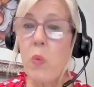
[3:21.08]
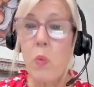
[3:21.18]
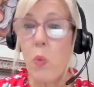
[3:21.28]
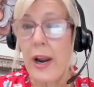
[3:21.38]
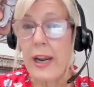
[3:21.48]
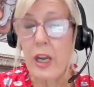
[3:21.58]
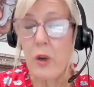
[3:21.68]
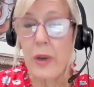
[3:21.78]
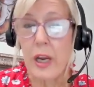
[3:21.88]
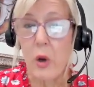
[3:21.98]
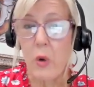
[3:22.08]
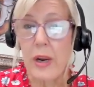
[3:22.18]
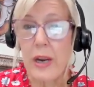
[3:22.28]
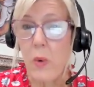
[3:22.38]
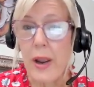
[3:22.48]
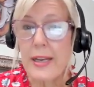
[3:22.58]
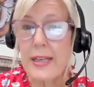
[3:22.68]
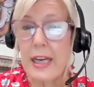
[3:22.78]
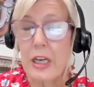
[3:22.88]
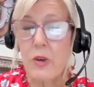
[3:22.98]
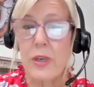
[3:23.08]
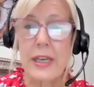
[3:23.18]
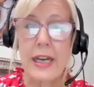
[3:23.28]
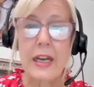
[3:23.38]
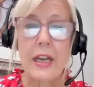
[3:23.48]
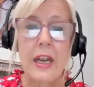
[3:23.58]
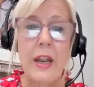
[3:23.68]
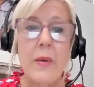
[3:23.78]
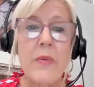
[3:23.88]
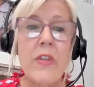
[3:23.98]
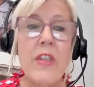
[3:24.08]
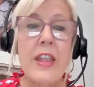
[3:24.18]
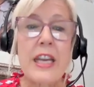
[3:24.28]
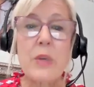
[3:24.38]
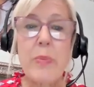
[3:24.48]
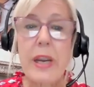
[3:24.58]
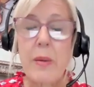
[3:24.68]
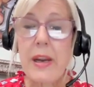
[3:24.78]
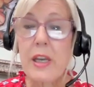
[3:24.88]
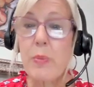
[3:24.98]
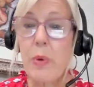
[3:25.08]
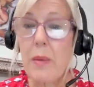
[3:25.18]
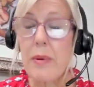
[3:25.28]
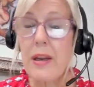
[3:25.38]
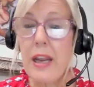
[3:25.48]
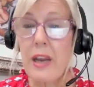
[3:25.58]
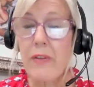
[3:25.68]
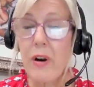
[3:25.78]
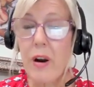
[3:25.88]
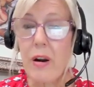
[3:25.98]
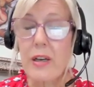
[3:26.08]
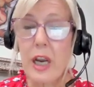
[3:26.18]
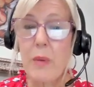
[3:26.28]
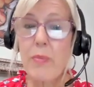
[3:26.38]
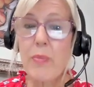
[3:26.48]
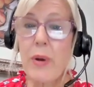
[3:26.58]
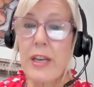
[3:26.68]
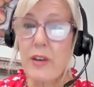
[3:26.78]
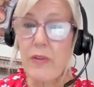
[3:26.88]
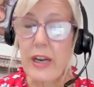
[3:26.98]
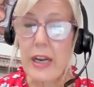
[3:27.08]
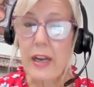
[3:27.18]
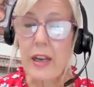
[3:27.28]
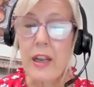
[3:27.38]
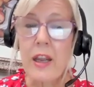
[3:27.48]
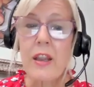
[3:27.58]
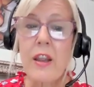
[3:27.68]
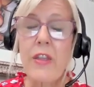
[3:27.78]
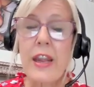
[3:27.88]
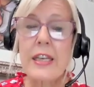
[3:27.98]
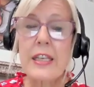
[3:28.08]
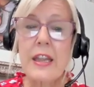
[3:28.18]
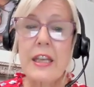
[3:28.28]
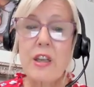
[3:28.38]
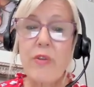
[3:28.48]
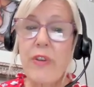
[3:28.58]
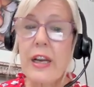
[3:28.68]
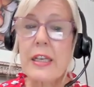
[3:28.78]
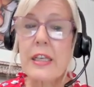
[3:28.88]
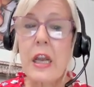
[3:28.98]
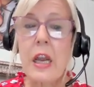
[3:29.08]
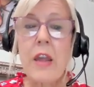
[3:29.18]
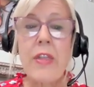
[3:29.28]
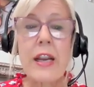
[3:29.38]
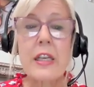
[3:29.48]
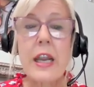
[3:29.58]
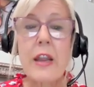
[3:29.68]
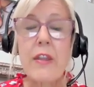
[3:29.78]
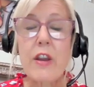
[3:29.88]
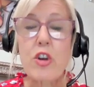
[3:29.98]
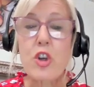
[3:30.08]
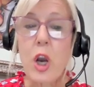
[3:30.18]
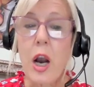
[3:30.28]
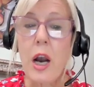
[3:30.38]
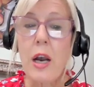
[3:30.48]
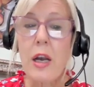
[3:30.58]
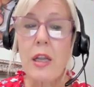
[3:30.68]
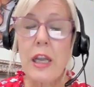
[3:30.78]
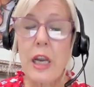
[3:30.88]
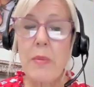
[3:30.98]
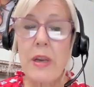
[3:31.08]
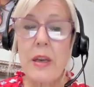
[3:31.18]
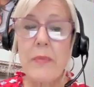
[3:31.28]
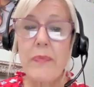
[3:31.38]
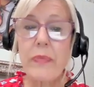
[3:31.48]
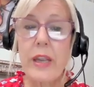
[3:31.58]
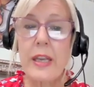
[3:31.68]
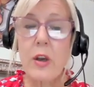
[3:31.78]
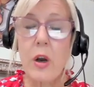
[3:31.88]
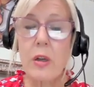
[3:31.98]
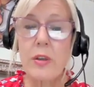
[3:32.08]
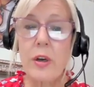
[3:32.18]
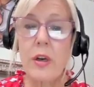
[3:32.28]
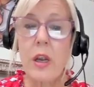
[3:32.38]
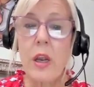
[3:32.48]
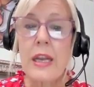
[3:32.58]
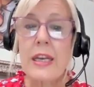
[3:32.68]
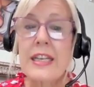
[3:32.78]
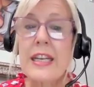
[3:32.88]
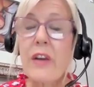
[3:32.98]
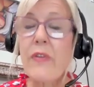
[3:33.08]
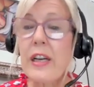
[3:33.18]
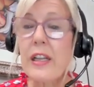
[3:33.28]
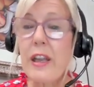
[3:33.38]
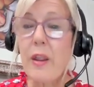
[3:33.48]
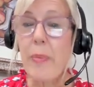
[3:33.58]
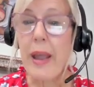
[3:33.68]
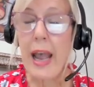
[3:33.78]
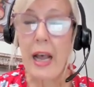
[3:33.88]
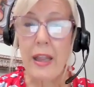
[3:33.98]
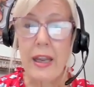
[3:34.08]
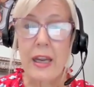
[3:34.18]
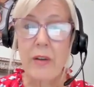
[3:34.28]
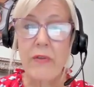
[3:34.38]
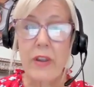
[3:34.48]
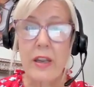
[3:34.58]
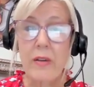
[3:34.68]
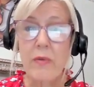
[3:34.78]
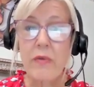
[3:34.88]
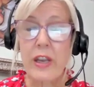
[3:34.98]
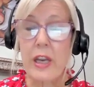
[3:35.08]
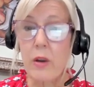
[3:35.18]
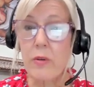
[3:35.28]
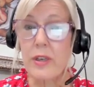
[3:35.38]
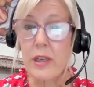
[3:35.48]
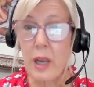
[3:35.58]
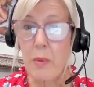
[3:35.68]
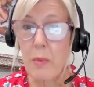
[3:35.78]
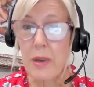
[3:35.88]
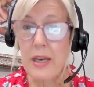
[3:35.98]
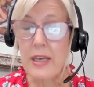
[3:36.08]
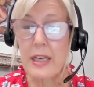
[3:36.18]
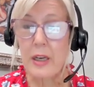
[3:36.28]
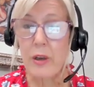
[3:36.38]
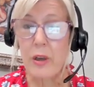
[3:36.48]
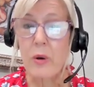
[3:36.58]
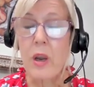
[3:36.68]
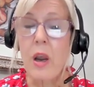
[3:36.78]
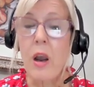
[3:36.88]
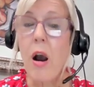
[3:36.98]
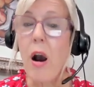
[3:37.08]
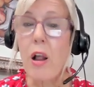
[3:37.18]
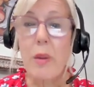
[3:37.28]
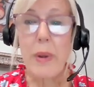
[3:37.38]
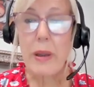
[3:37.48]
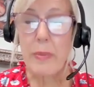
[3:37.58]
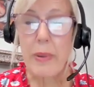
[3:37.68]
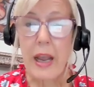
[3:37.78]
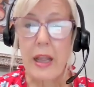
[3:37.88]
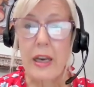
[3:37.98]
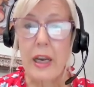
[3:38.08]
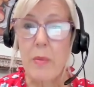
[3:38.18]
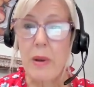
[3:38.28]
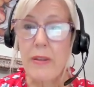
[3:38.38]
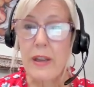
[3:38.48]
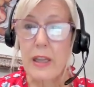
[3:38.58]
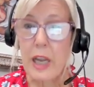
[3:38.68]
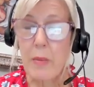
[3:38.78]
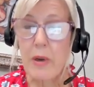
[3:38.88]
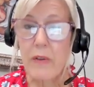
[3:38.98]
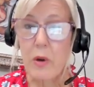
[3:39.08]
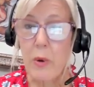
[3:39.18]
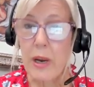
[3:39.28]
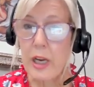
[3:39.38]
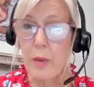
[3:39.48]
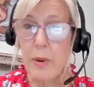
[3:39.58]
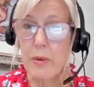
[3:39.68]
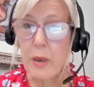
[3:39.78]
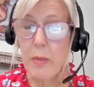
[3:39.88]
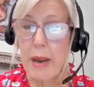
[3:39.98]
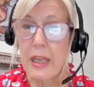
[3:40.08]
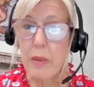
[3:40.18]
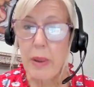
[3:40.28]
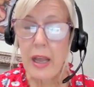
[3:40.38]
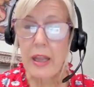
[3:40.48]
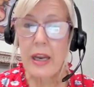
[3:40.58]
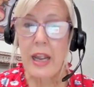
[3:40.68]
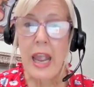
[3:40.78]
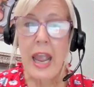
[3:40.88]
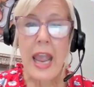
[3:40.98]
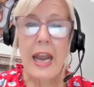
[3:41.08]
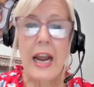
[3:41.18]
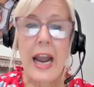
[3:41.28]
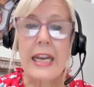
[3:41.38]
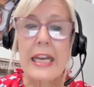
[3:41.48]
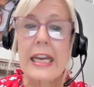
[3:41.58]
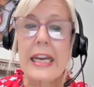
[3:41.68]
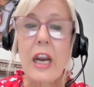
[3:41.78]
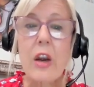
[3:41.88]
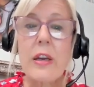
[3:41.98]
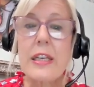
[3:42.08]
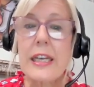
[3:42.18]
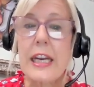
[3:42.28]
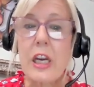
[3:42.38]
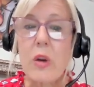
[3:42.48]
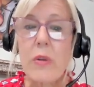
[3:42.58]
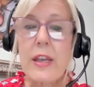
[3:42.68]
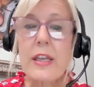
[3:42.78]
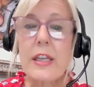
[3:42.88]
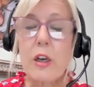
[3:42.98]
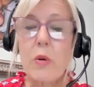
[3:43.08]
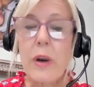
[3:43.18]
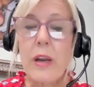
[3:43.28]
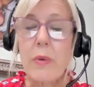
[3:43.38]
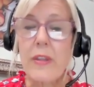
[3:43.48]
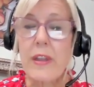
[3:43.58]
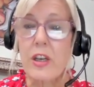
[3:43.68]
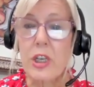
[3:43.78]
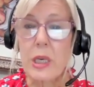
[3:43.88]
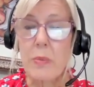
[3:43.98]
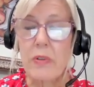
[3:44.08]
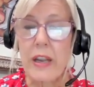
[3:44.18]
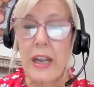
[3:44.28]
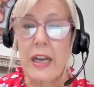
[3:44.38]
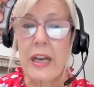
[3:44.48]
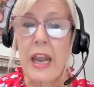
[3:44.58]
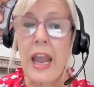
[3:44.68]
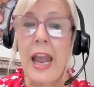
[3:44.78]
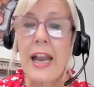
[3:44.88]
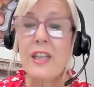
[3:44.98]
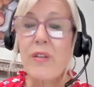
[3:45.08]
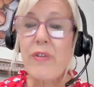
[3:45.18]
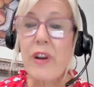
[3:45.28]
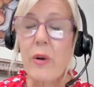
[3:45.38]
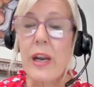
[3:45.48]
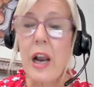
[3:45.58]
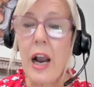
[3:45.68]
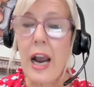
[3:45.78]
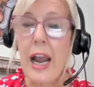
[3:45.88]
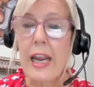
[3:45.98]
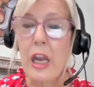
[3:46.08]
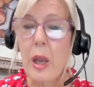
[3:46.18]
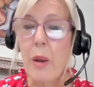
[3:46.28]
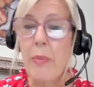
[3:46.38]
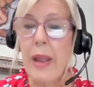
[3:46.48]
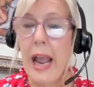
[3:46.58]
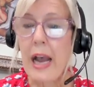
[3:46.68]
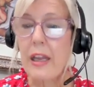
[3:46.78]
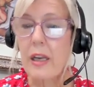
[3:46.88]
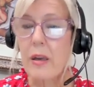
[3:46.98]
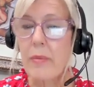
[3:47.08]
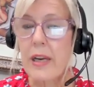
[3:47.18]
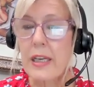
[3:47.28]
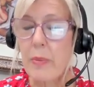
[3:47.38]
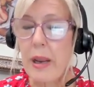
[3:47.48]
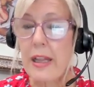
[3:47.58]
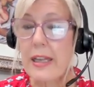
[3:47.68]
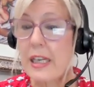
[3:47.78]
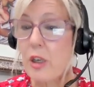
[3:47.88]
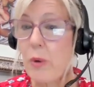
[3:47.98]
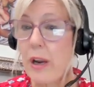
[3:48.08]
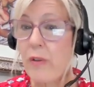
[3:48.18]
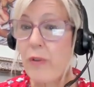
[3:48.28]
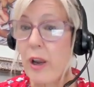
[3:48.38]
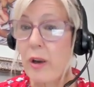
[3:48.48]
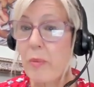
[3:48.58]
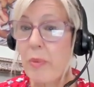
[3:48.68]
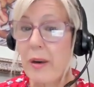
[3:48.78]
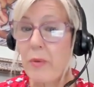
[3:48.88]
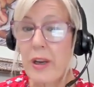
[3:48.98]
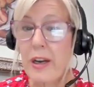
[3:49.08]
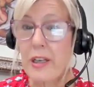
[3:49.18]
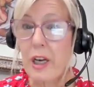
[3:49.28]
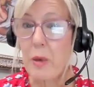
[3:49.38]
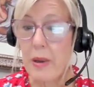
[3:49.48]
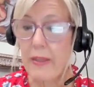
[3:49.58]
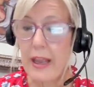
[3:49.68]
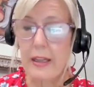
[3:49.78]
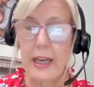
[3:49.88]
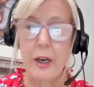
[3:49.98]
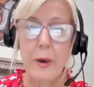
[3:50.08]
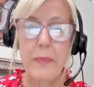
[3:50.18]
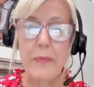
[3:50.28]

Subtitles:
why do you care? Why is that interesting? This baby is probably going to have a hard time breastfeeding. The things that this affects, things like the jaw alignment is altered. Definitely the palate. In videos to come, I'm going to tell you all about the palate and about the alignment of the cranial bones that make the palate. And I can guarantee you this little one with this shape of a head has a very high palate because the palate sits right in front. But we're going to talk about that later.